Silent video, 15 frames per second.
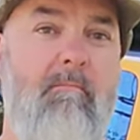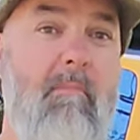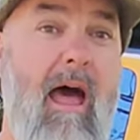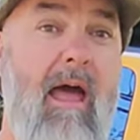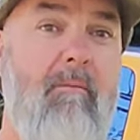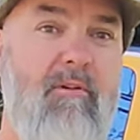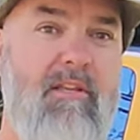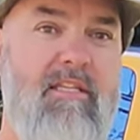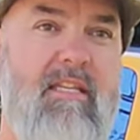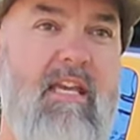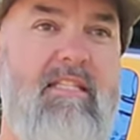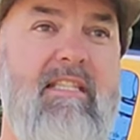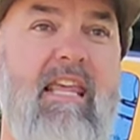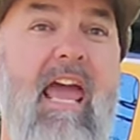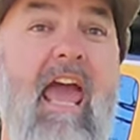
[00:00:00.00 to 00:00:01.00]
And the Bible
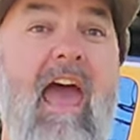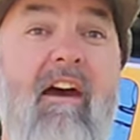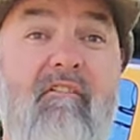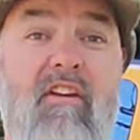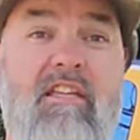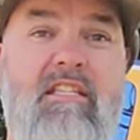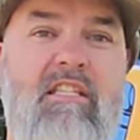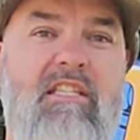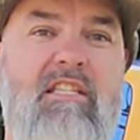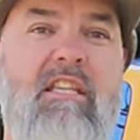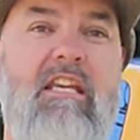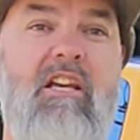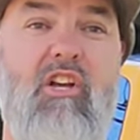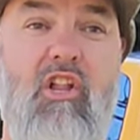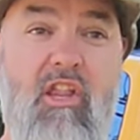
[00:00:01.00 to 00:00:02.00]
says the heavens
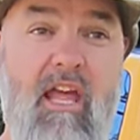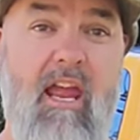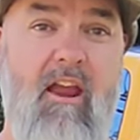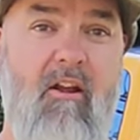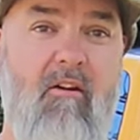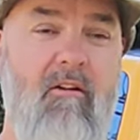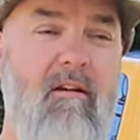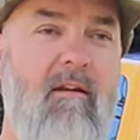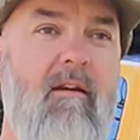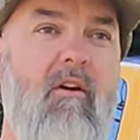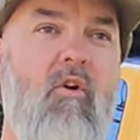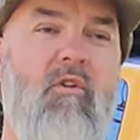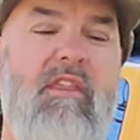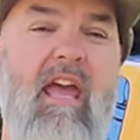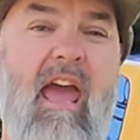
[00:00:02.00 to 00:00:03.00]
declare,
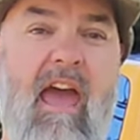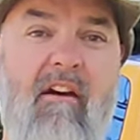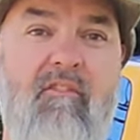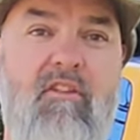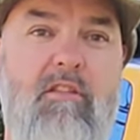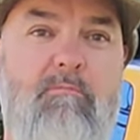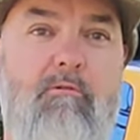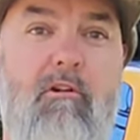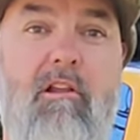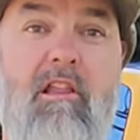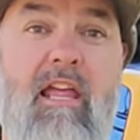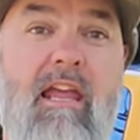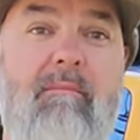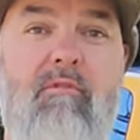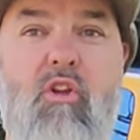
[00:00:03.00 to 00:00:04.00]
or the heavens
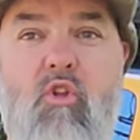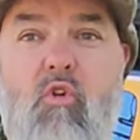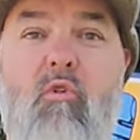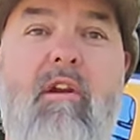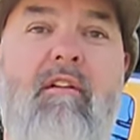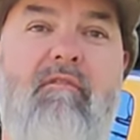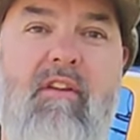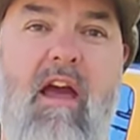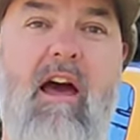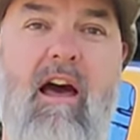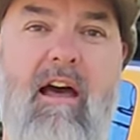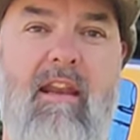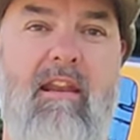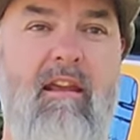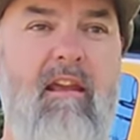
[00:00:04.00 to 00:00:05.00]
proclaim the glory of
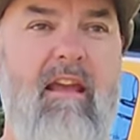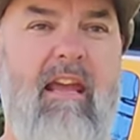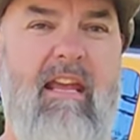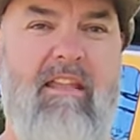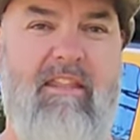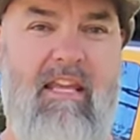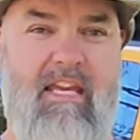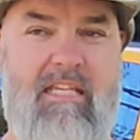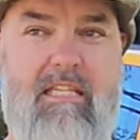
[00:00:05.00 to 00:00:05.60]
God, and the